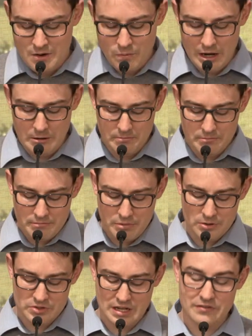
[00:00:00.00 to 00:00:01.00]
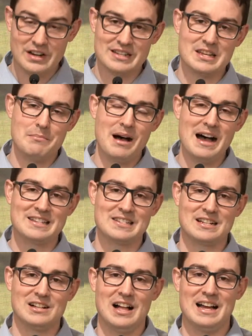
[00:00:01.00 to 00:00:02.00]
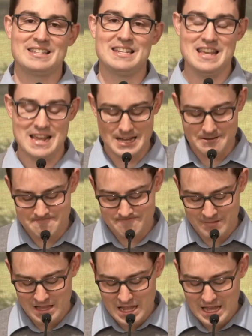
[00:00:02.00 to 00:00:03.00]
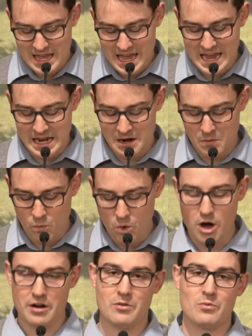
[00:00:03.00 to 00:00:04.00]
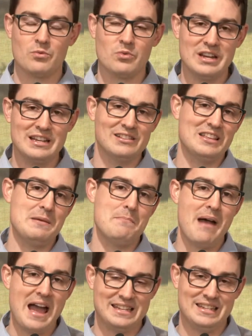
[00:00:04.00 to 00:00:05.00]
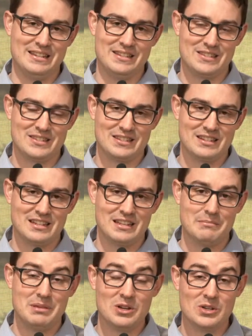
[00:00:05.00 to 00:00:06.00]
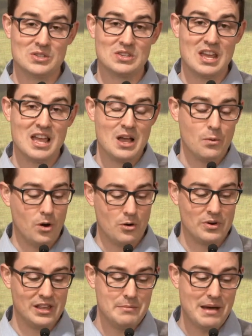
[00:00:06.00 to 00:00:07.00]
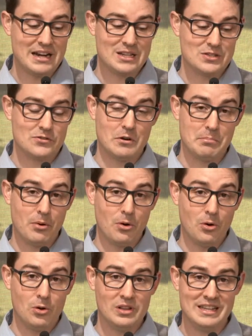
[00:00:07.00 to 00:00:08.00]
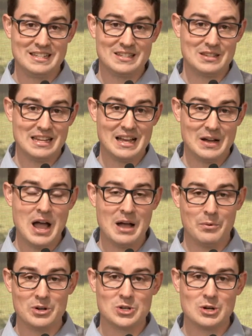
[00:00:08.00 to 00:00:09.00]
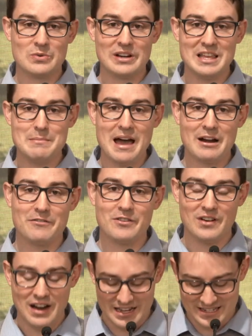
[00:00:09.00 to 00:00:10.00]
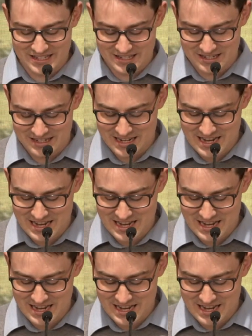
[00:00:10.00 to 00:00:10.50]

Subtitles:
Well, Paul's given us a masterclass here in what really matters. Because what really matters for Paul is what should really matter for us.